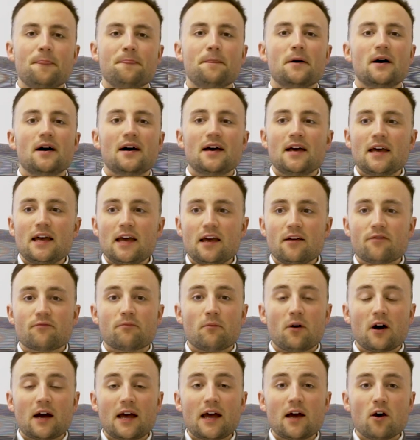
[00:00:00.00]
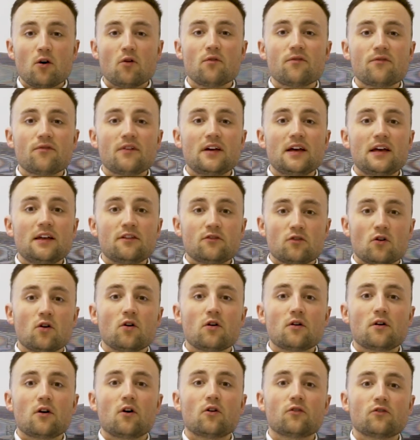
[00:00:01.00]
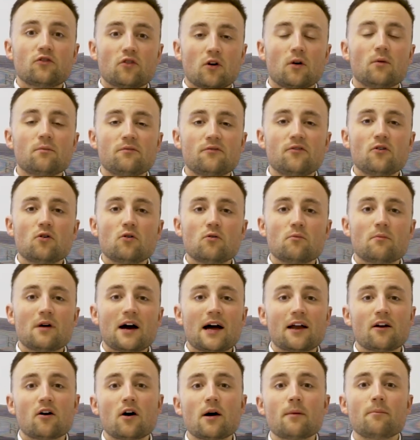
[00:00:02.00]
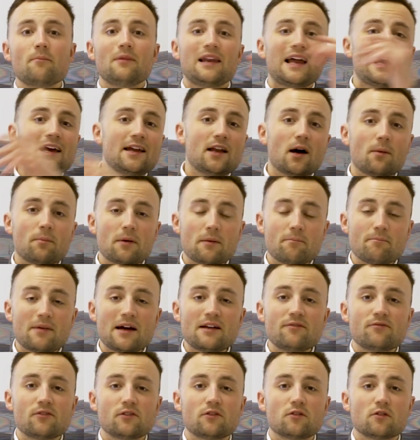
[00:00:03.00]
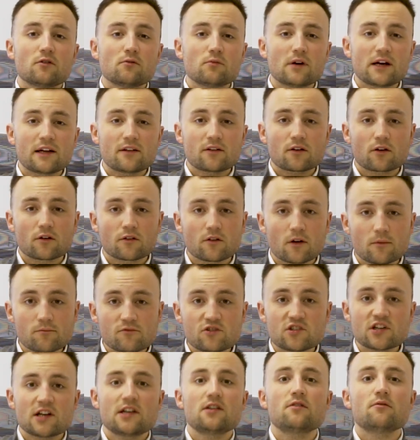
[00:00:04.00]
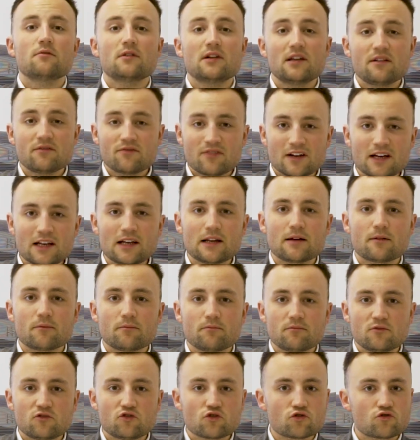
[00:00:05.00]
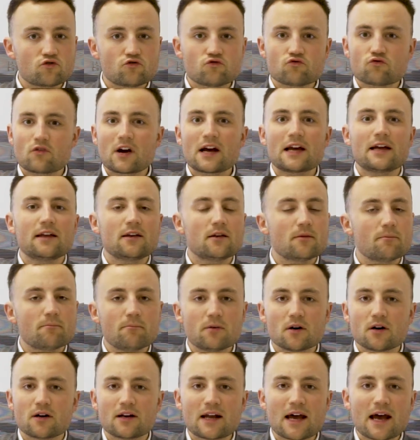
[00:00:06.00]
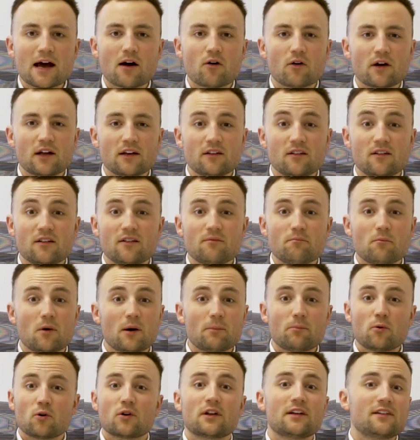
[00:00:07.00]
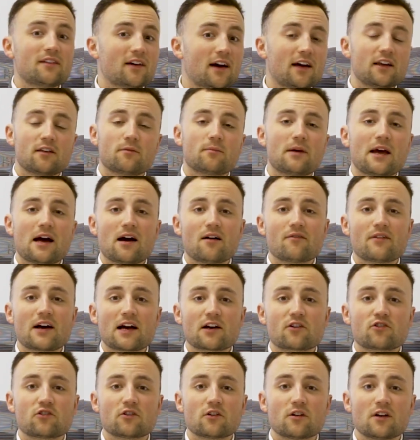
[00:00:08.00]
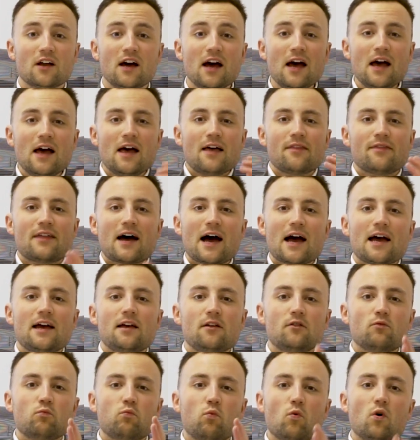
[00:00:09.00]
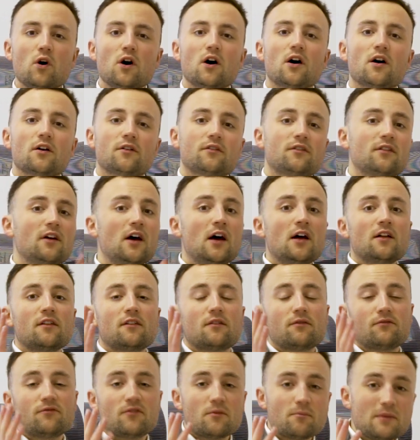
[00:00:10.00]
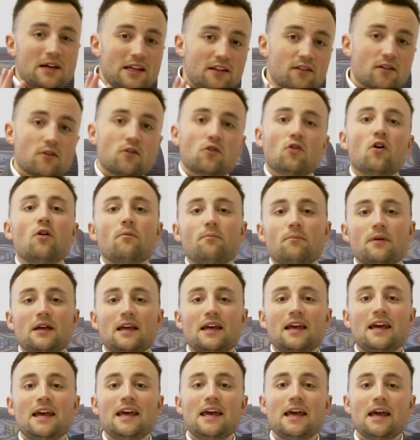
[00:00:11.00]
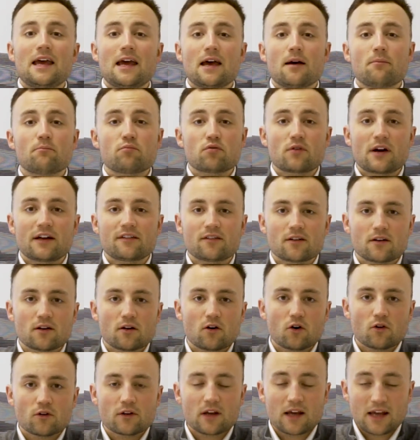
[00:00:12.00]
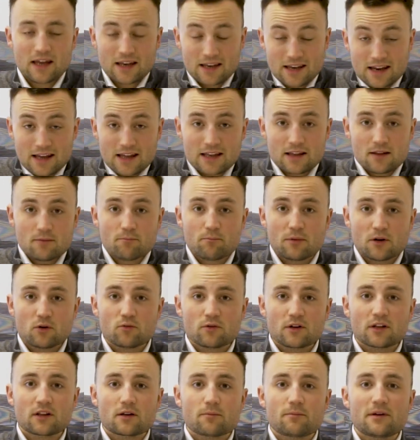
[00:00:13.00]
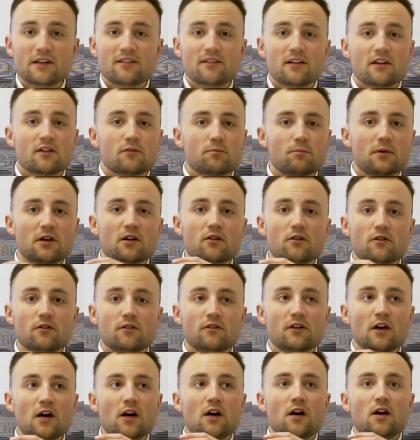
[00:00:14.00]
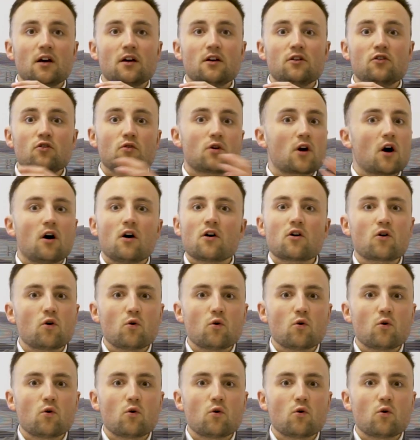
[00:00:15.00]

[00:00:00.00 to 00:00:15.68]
that if my health is not on top form and I'm laid up in bed for 2 weeks because I'm genuinely feeling just drained and burnt out and my body takes me out of action, that is worse for me to not be here present in building the business, because you can't